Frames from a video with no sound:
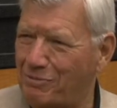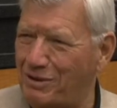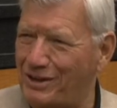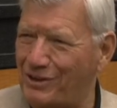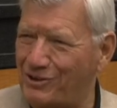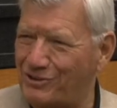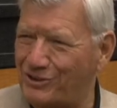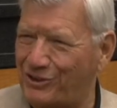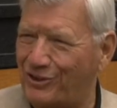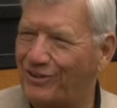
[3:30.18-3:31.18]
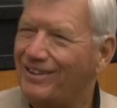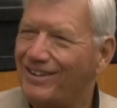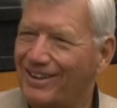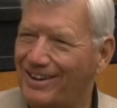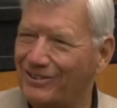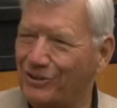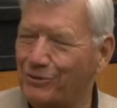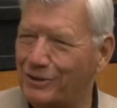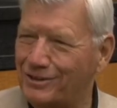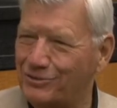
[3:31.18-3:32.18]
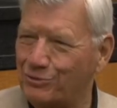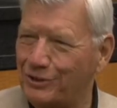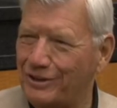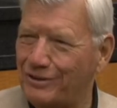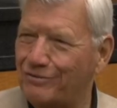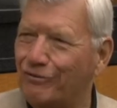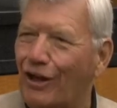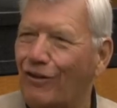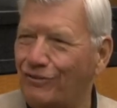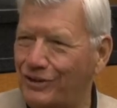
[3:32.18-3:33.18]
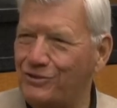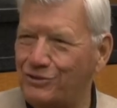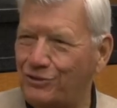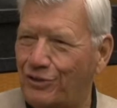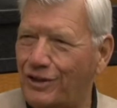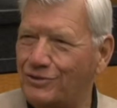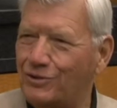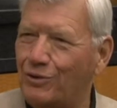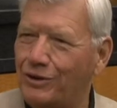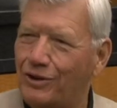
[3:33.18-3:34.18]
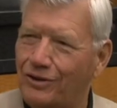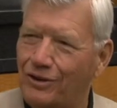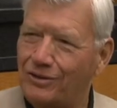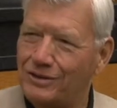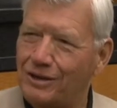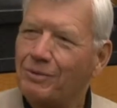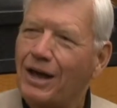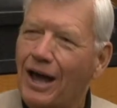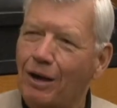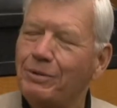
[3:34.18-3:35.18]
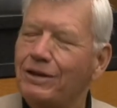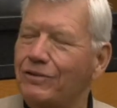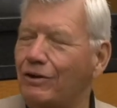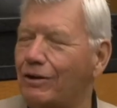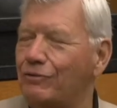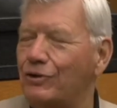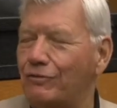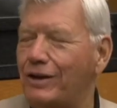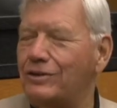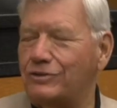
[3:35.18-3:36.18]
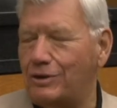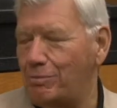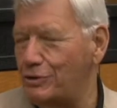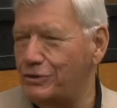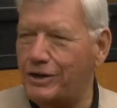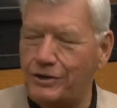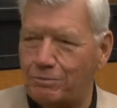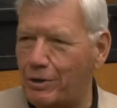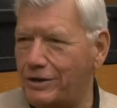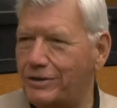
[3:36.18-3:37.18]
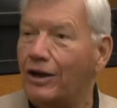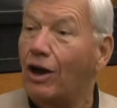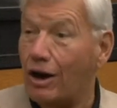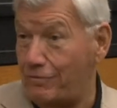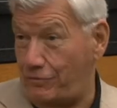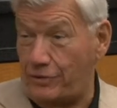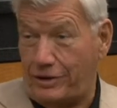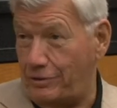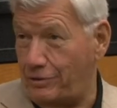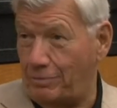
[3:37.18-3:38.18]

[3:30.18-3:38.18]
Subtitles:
Many years ago. Yes. And look what it's really evolved into, things going on all the time. How many of your events on a percentage breakdown are free to the